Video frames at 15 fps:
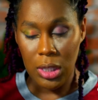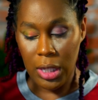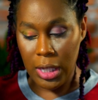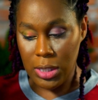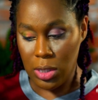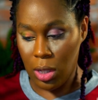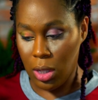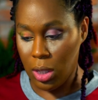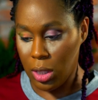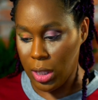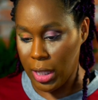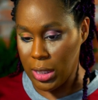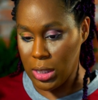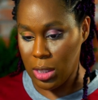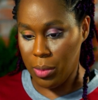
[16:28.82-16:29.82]
gets all
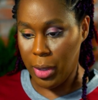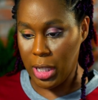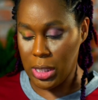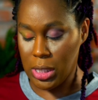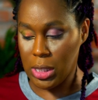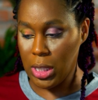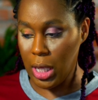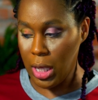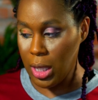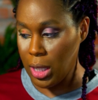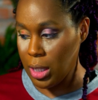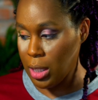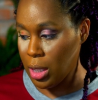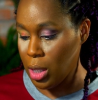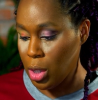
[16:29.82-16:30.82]
into my
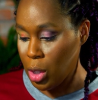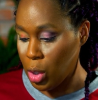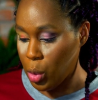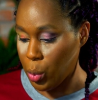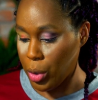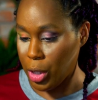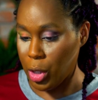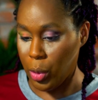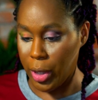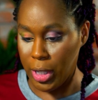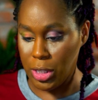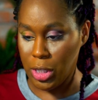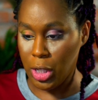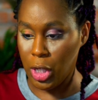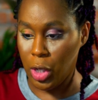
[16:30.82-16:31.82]
skin, we're going
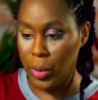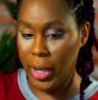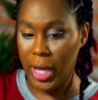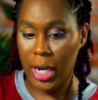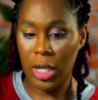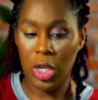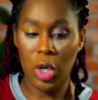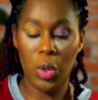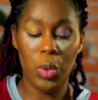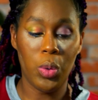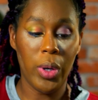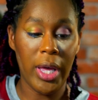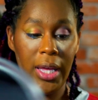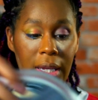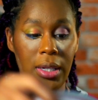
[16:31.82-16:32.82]
to go ahead and go
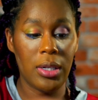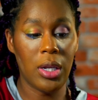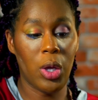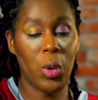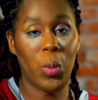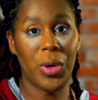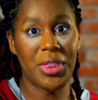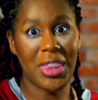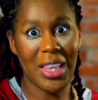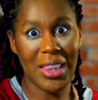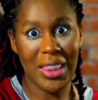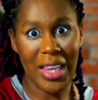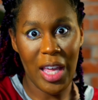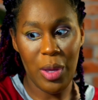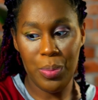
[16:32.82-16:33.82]
in with the
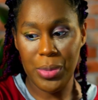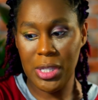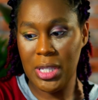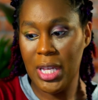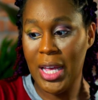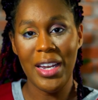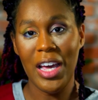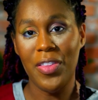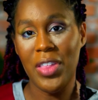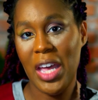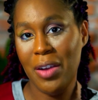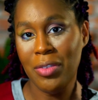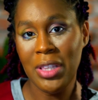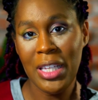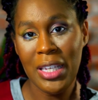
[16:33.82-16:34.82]
lips. Now, the
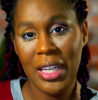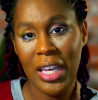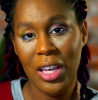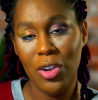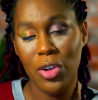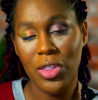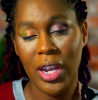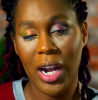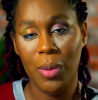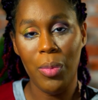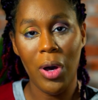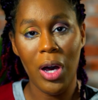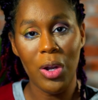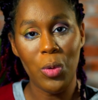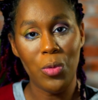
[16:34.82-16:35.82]
Everything kit that I
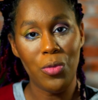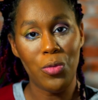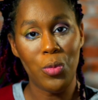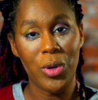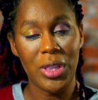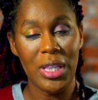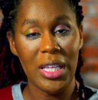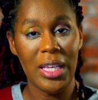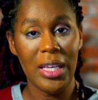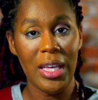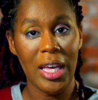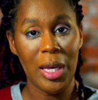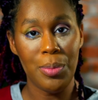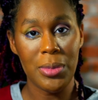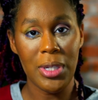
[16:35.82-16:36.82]
bought with the
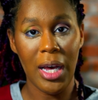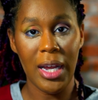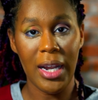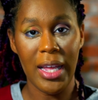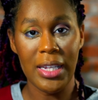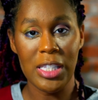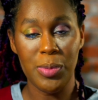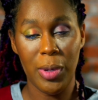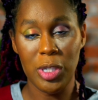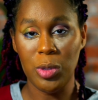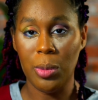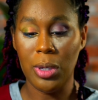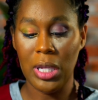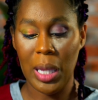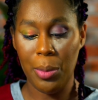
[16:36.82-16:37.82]
Hipdot and
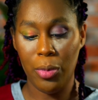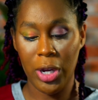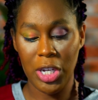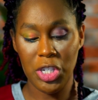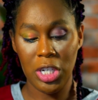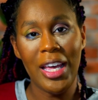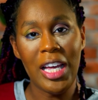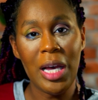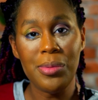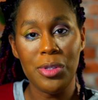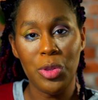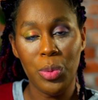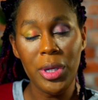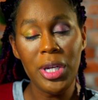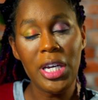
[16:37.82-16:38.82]
Spongebob collaboration, it comes in
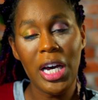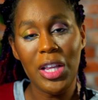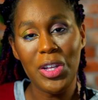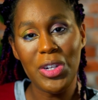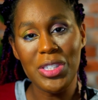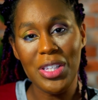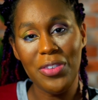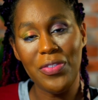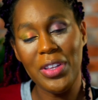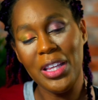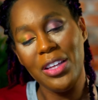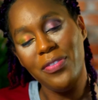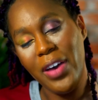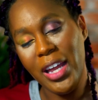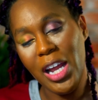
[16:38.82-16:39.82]
3 colors: Feeling
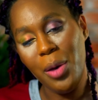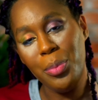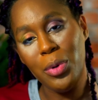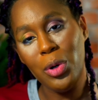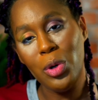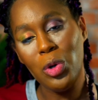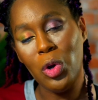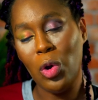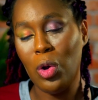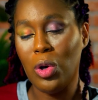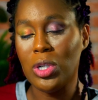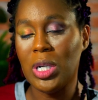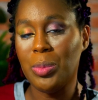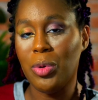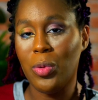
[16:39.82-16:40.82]
Pineapple, Coral
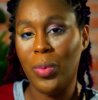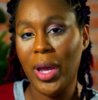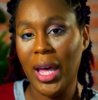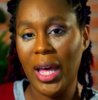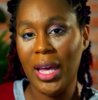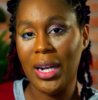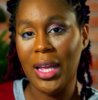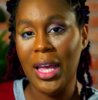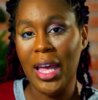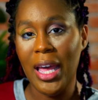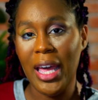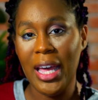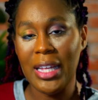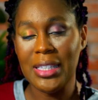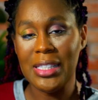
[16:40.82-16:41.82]
Number Red,
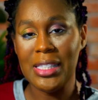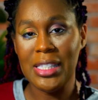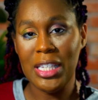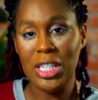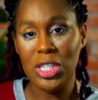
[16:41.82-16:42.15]
and Sea